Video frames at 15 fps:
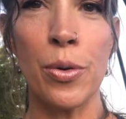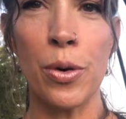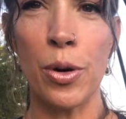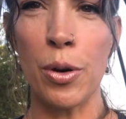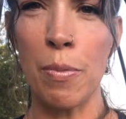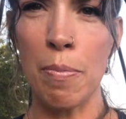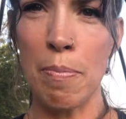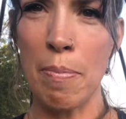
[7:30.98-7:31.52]

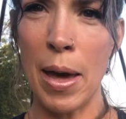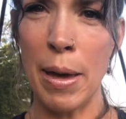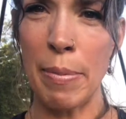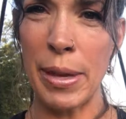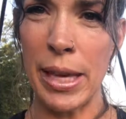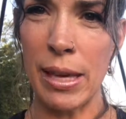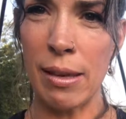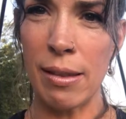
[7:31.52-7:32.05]
or
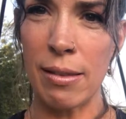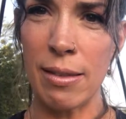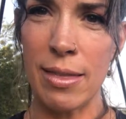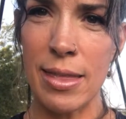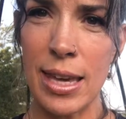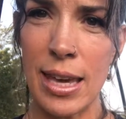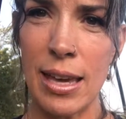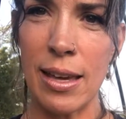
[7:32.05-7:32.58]
maybe
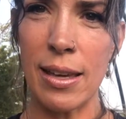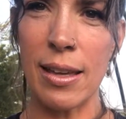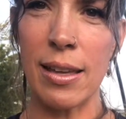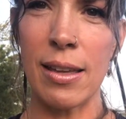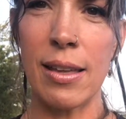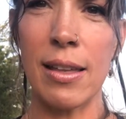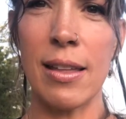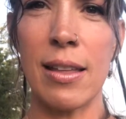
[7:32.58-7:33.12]
think,
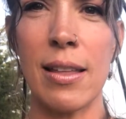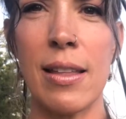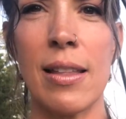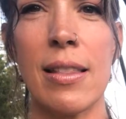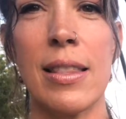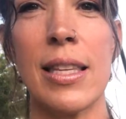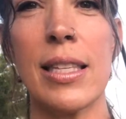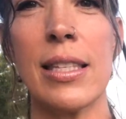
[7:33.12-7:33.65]

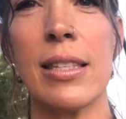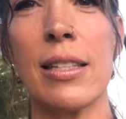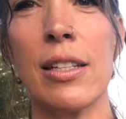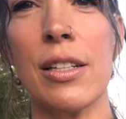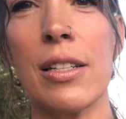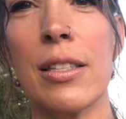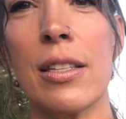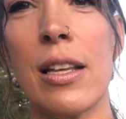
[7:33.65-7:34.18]
this
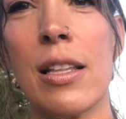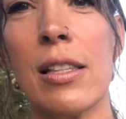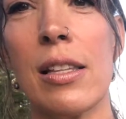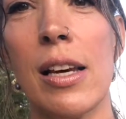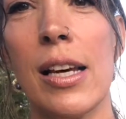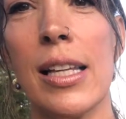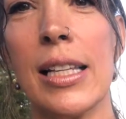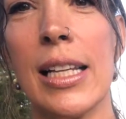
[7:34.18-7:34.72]
looks a
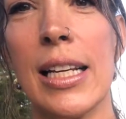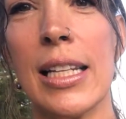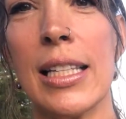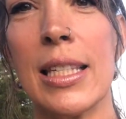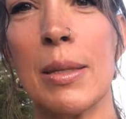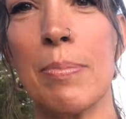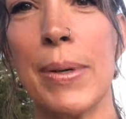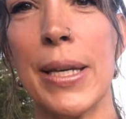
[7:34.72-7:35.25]
lot like
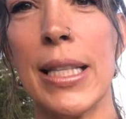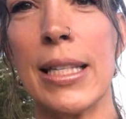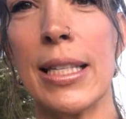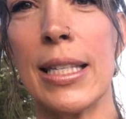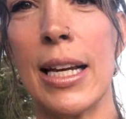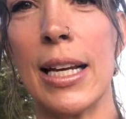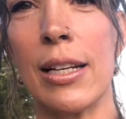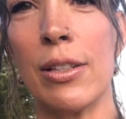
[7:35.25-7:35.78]
Spin
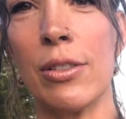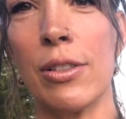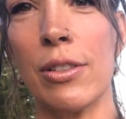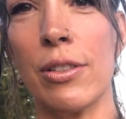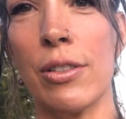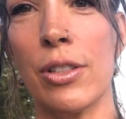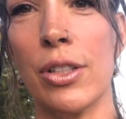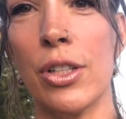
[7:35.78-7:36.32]
Cycle
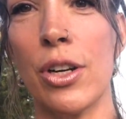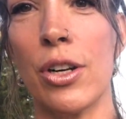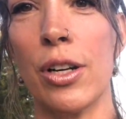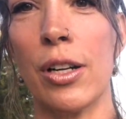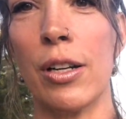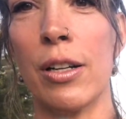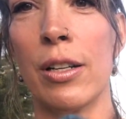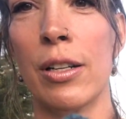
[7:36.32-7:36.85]

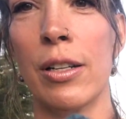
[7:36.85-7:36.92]
yarn.